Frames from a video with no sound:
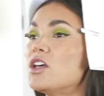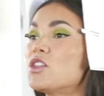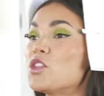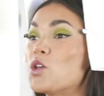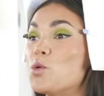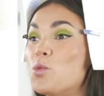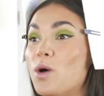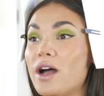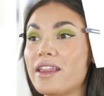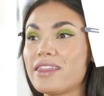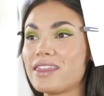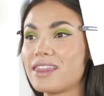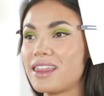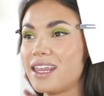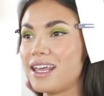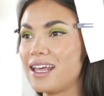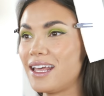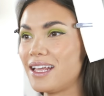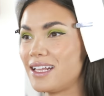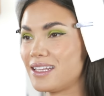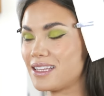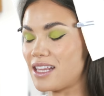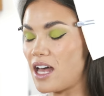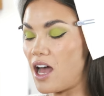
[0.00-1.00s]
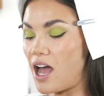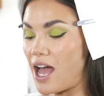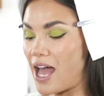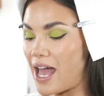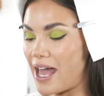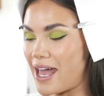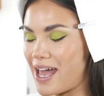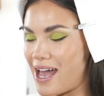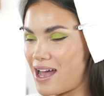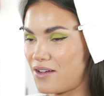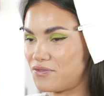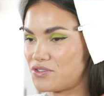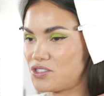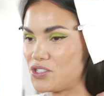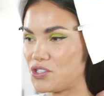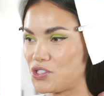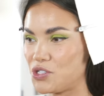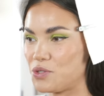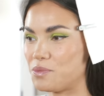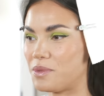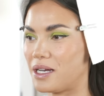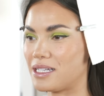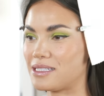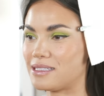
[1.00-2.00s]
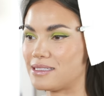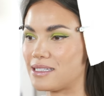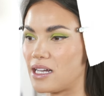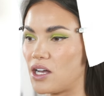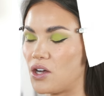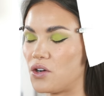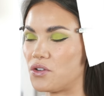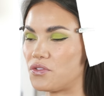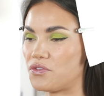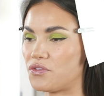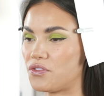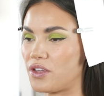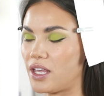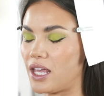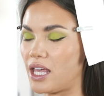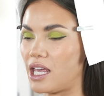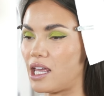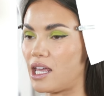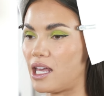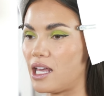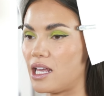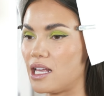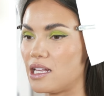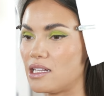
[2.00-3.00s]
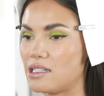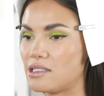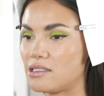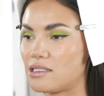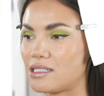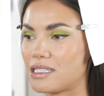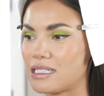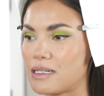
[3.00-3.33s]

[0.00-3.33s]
The one thing that I have to do myself is,